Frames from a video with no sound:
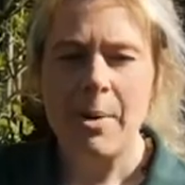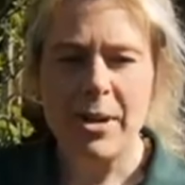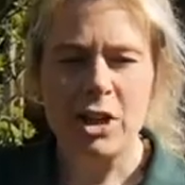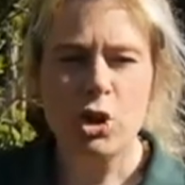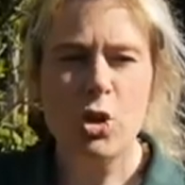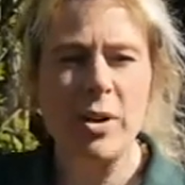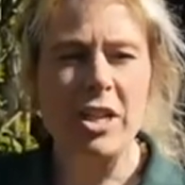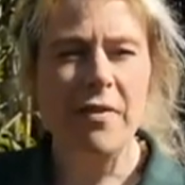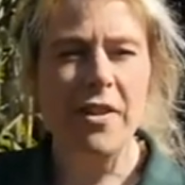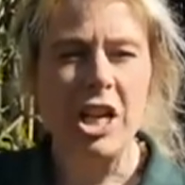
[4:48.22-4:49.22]
Make sure when you're
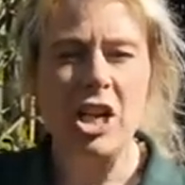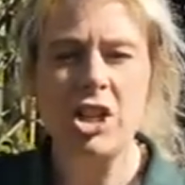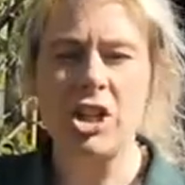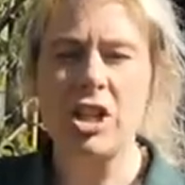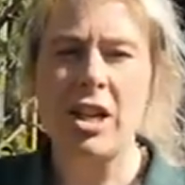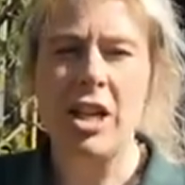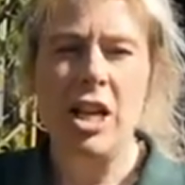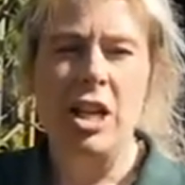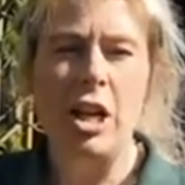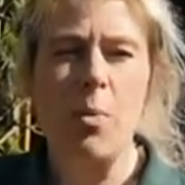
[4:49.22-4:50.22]
finished,
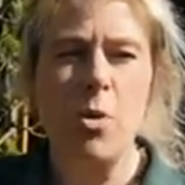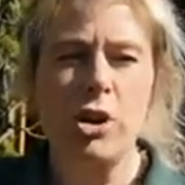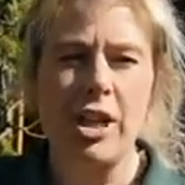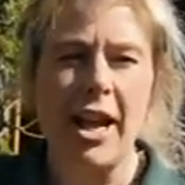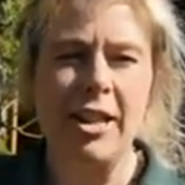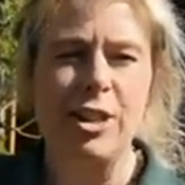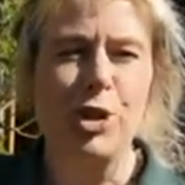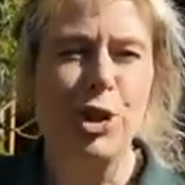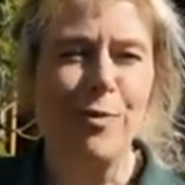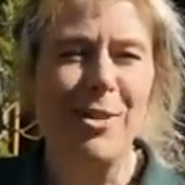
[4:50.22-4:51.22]
you go and wash your hands,
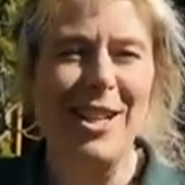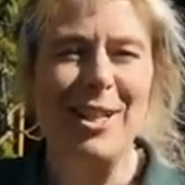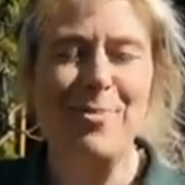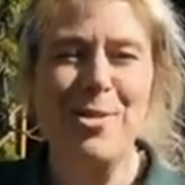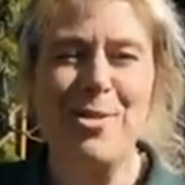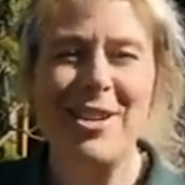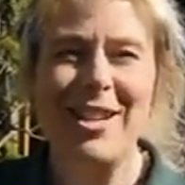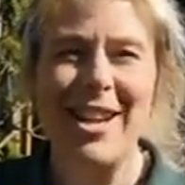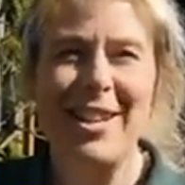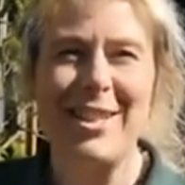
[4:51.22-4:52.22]
because you've been exploring
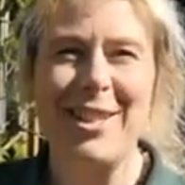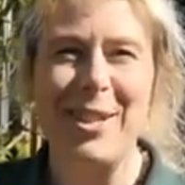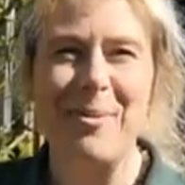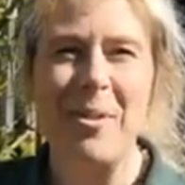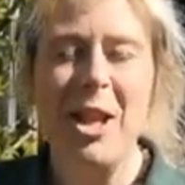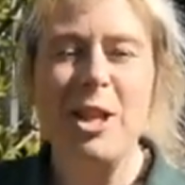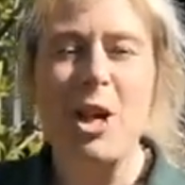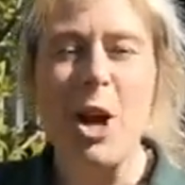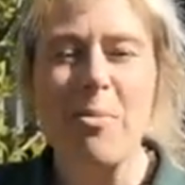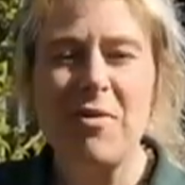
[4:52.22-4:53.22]
nature. So I
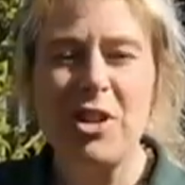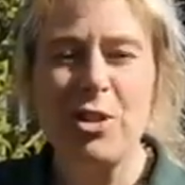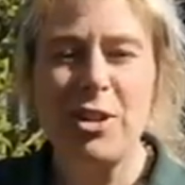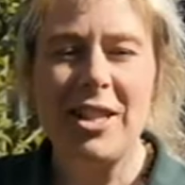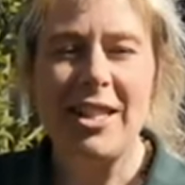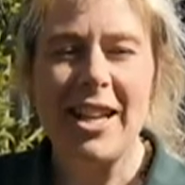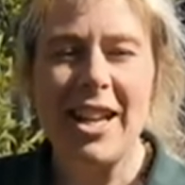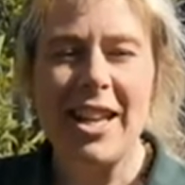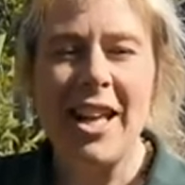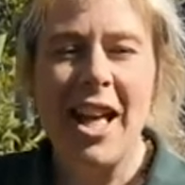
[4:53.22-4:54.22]
hope you've enjoyed
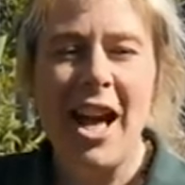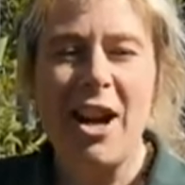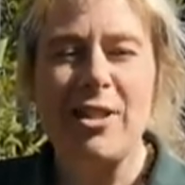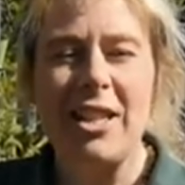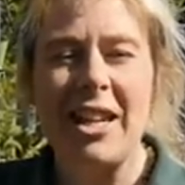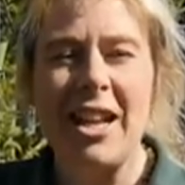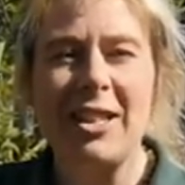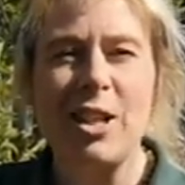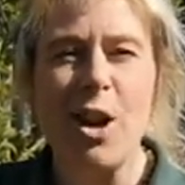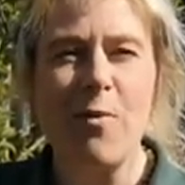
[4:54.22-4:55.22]
today. I'll see you next
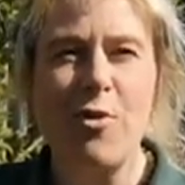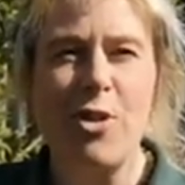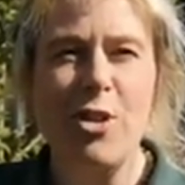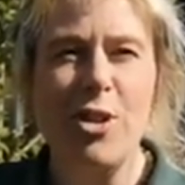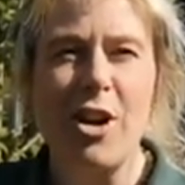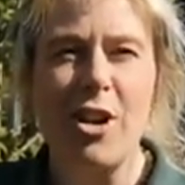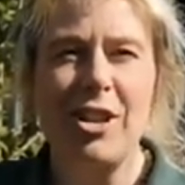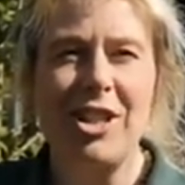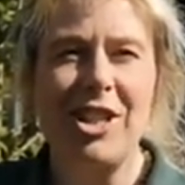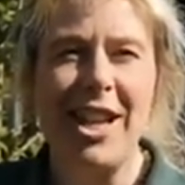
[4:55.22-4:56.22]
time for another
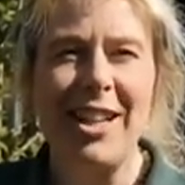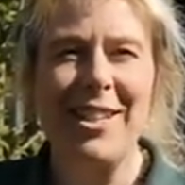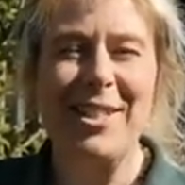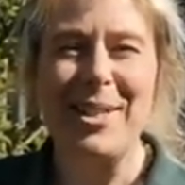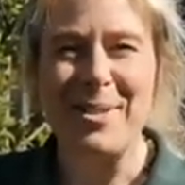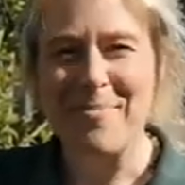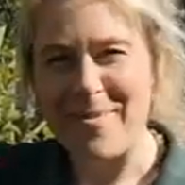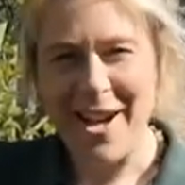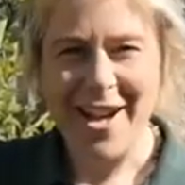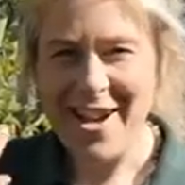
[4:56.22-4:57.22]
garden challenge.
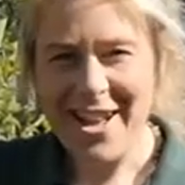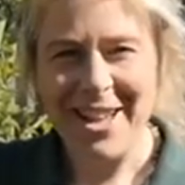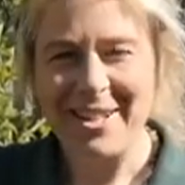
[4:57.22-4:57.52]
Bye.